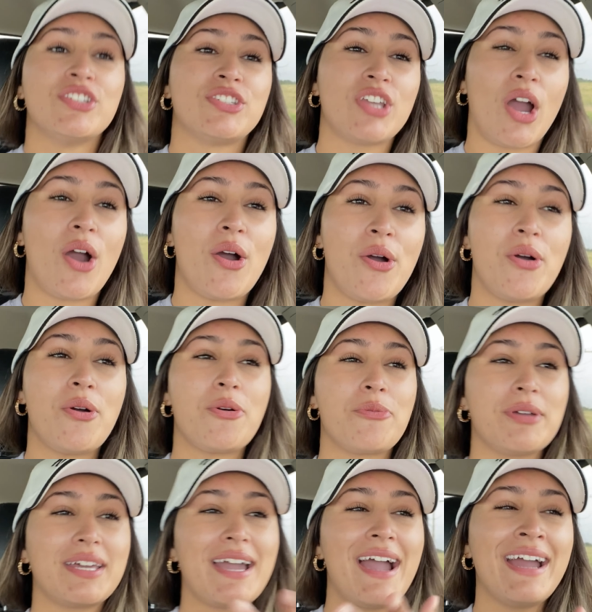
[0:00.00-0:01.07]
so
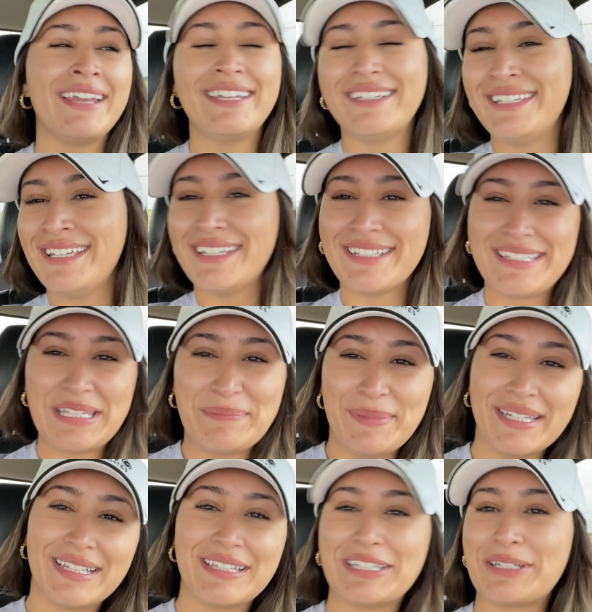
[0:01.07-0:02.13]
we kind of need it to
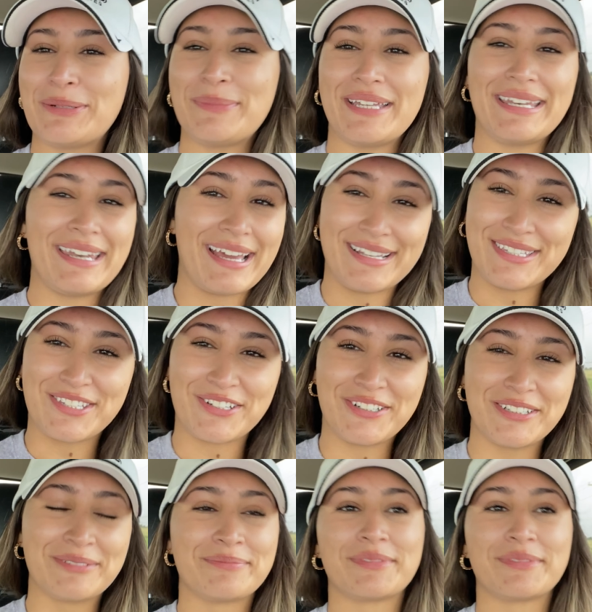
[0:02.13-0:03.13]
be a little bit nicer,